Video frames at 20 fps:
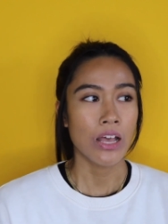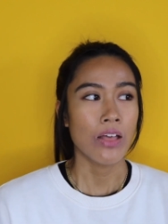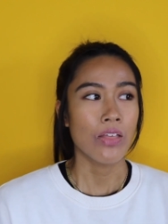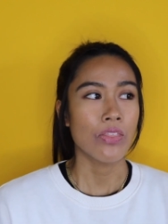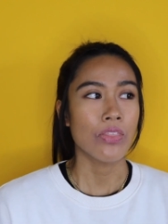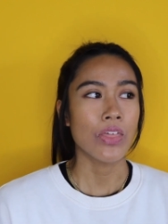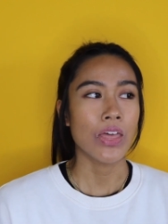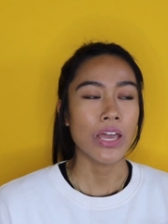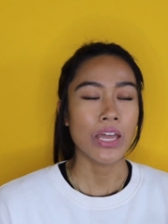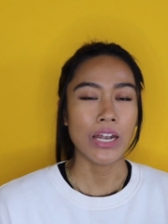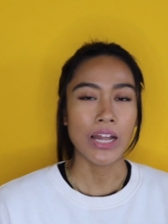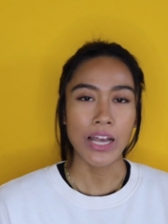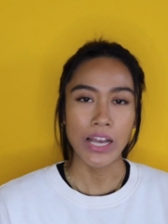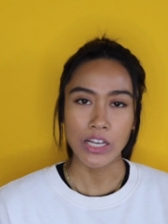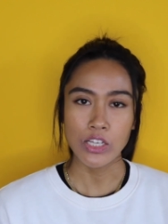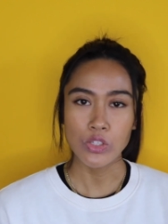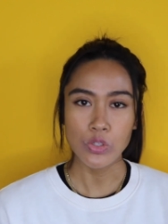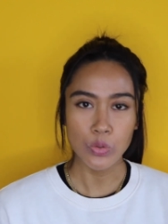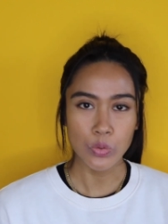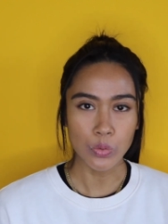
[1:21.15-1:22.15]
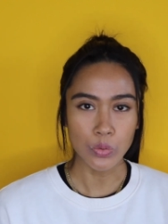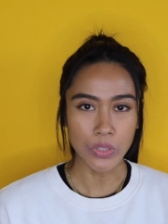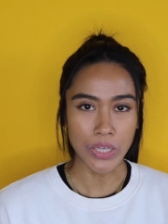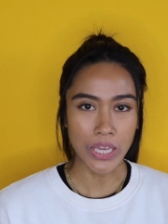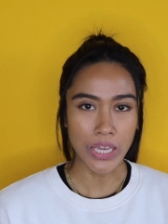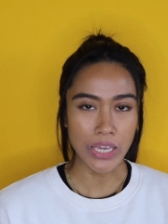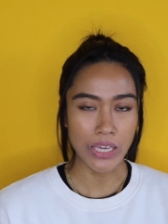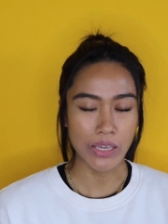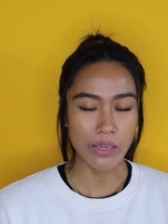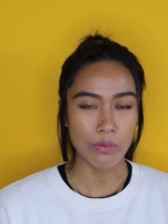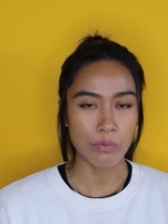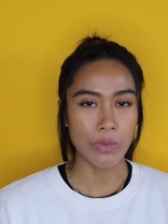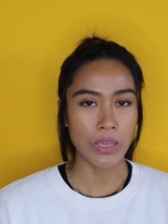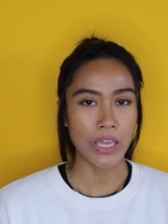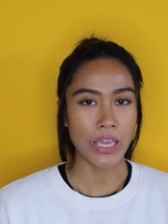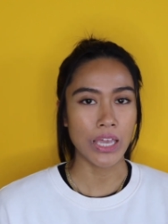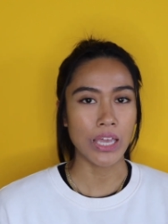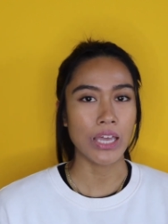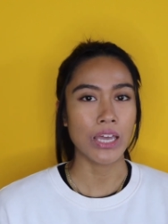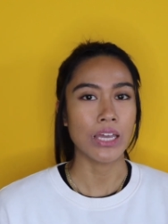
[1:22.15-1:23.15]
Then high school came
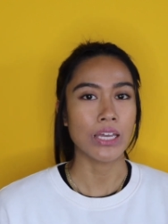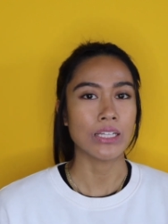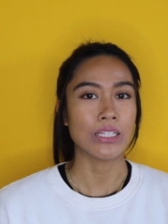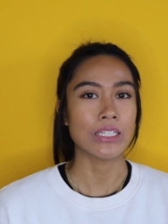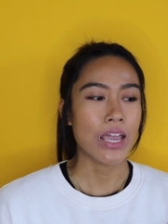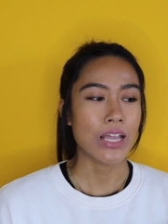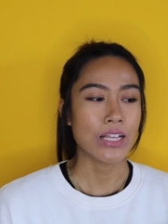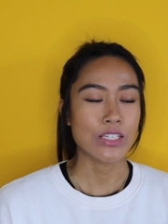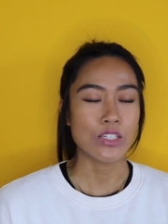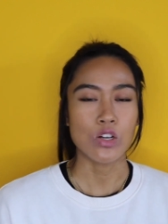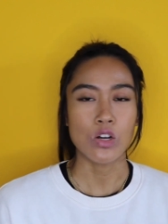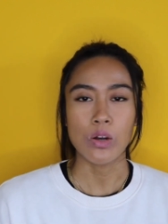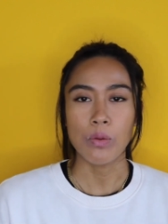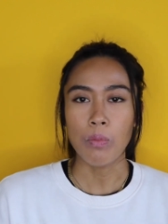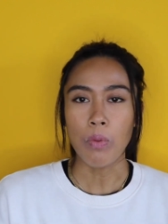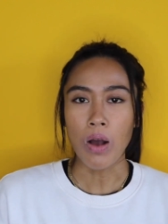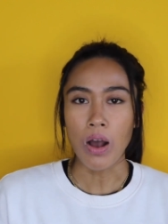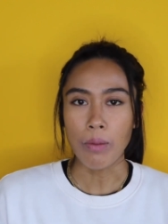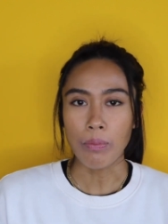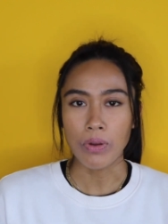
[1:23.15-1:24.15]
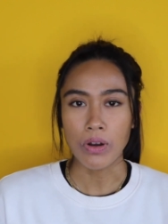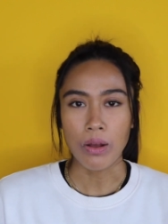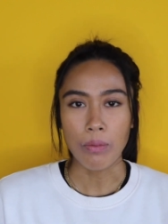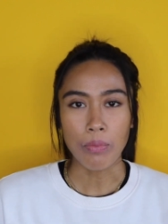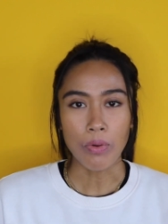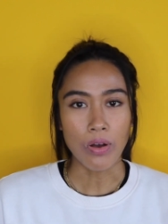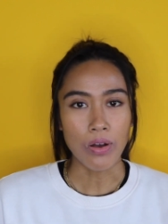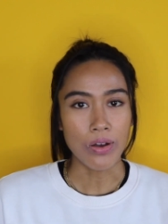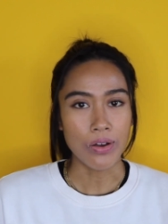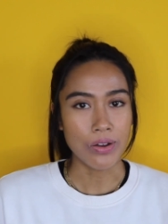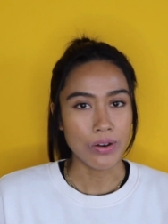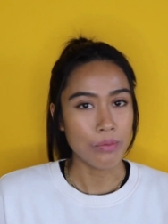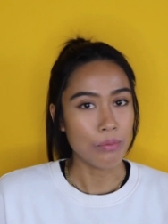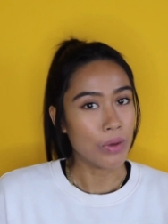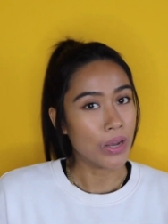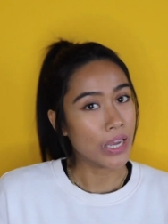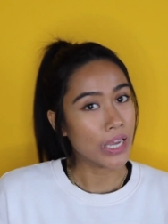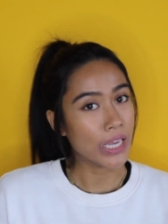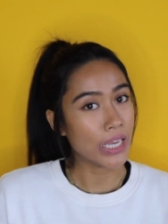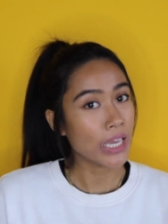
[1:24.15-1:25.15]
and it started popping up on
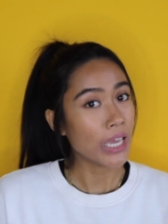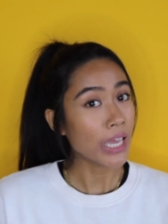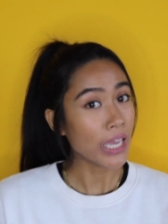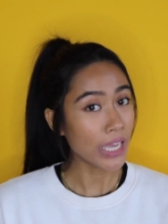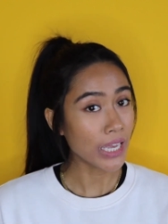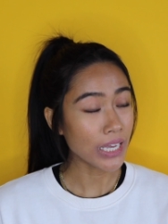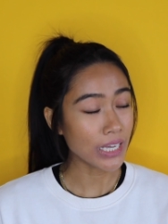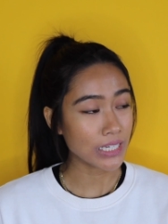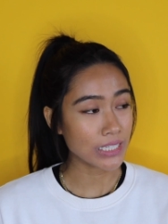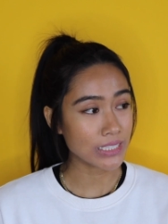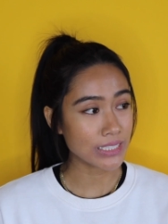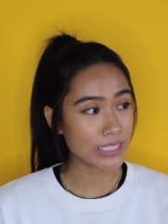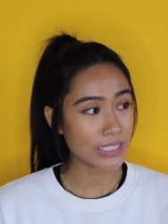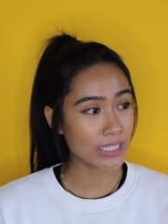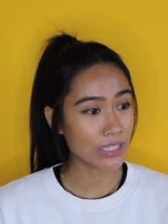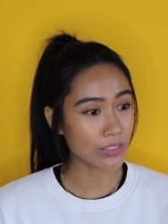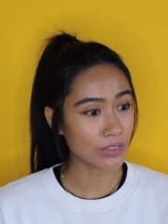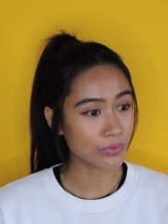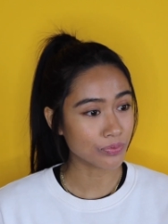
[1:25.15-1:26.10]
my hands.